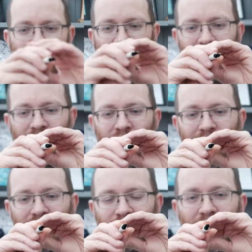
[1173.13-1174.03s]
I can turn
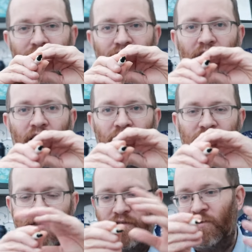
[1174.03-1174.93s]
this around to the
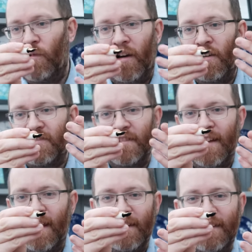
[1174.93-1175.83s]
hearts to my heart's
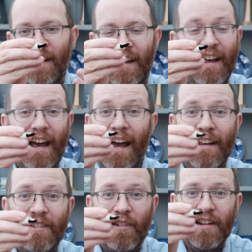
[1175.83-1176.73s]
content, and
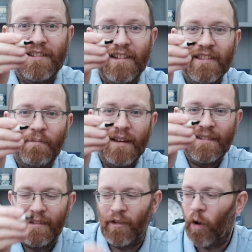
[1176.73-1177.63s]
it's not going to turn the
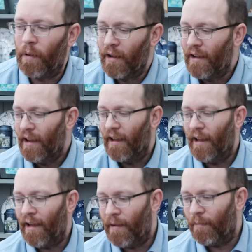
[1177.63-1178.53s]
piston knob.
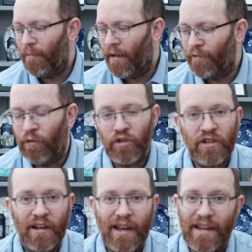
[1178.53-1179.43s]
Um,
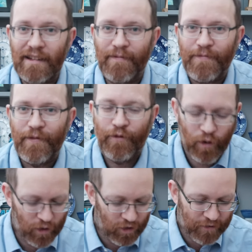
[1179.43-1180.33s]
unfortunately,
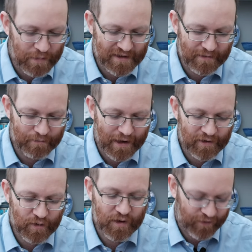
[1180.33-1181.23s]
for a lot of piston
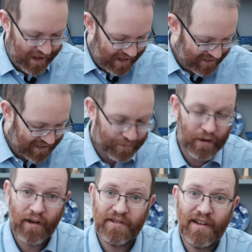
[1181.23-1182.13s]
pens which I've had in the
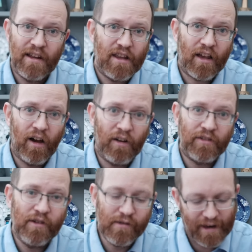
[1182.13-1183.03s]
past, you can't
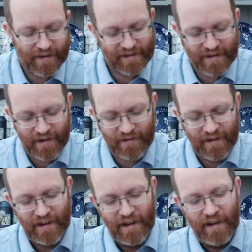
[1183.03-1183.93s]
do that. So
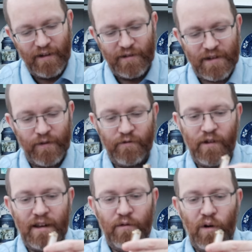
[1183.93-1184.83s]
something
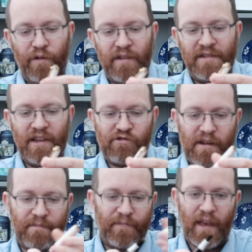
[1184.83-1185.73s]
really worth considering.